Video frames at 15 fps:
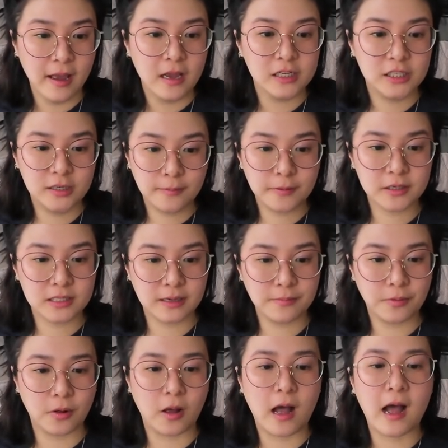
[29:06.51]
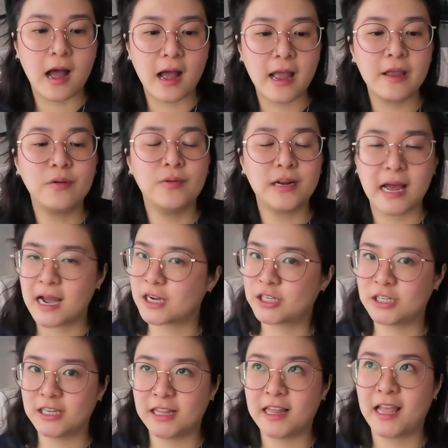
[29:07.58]
Super simple. I would
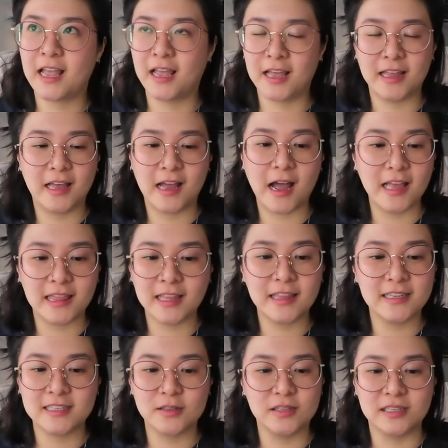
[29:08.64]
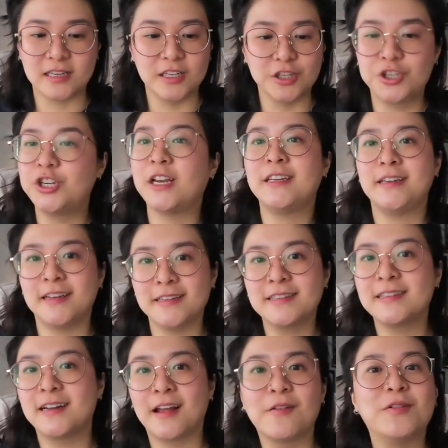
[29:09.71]
actually think, I think this is genius,
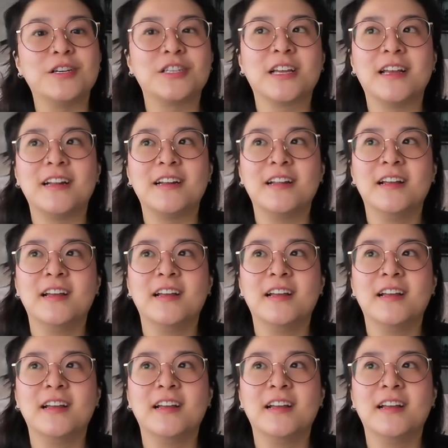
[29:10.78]
and I wish that